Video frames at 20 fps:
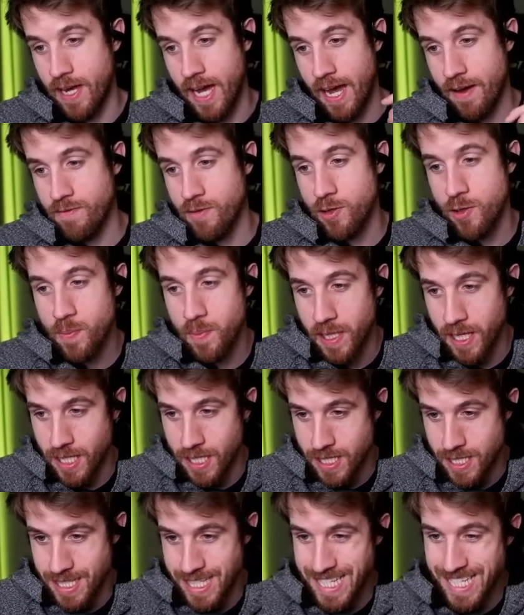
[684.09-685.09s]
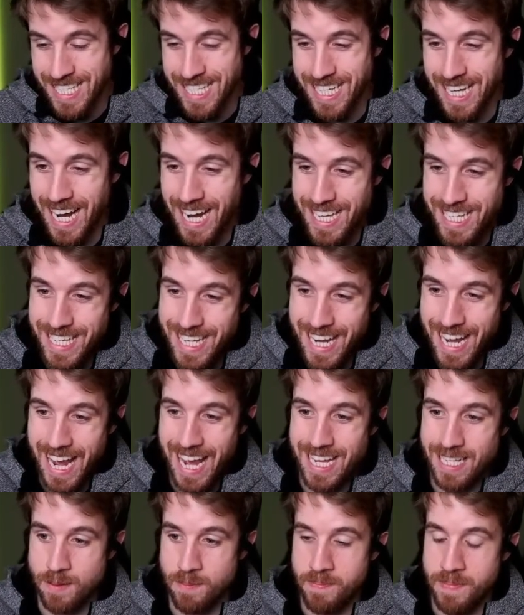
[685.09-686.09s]
After you play this, disguise it
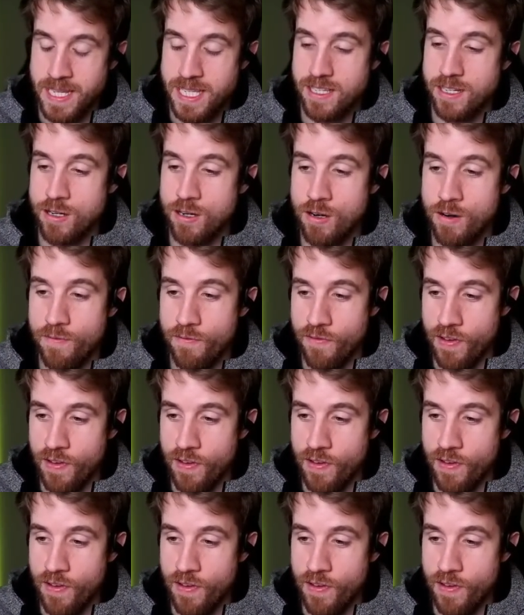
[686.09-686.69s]
as Mr.